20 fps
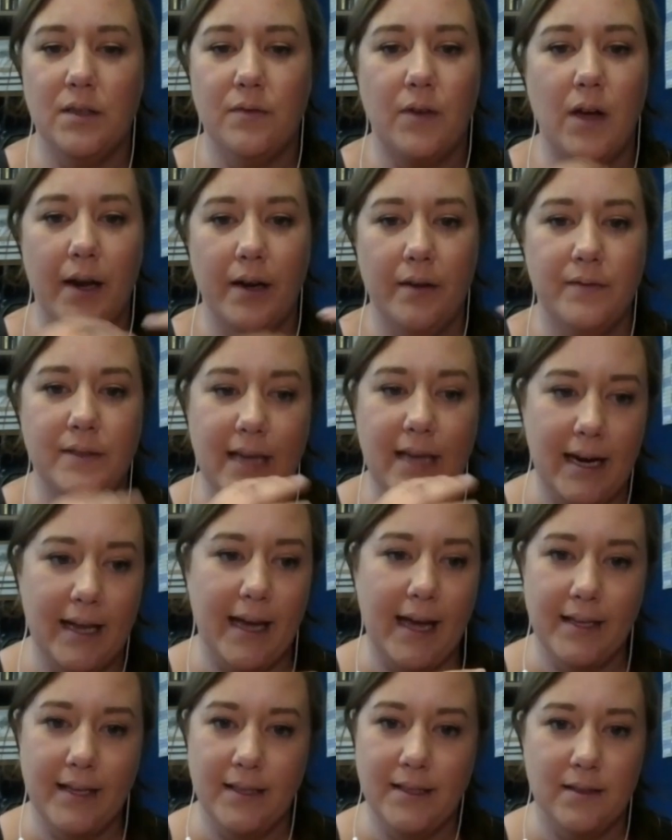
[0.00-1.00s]
of kind of
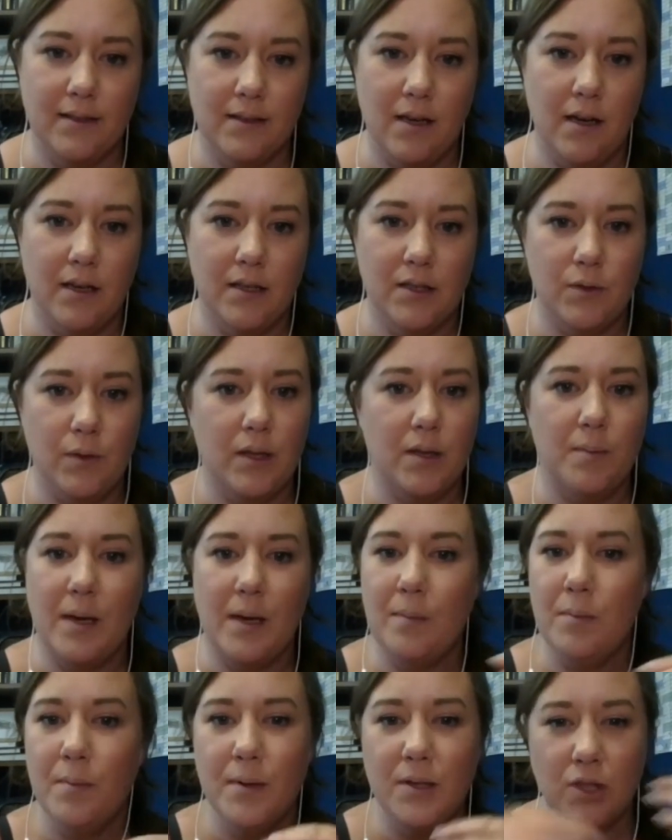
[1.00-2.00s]
delegating tasks to other
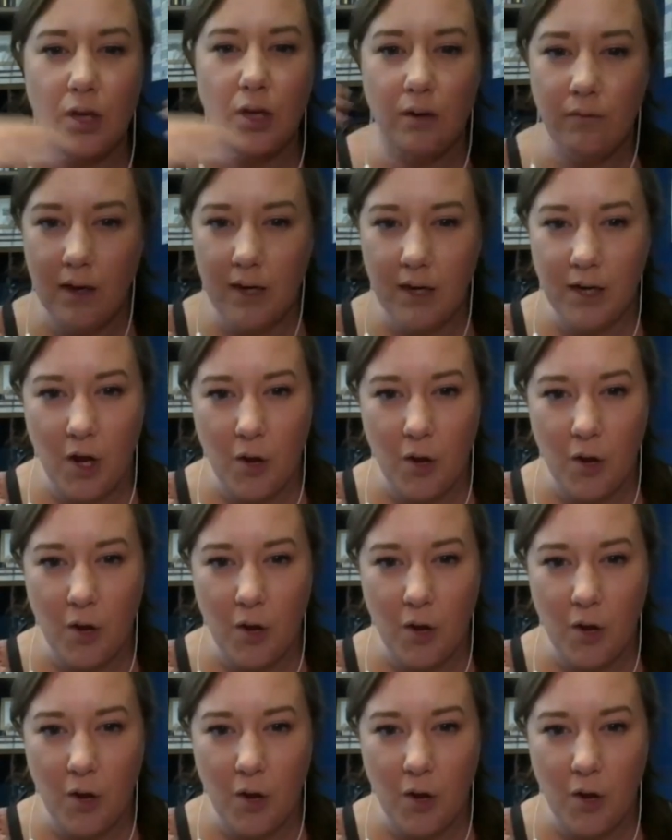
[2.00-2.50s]
people, but don't really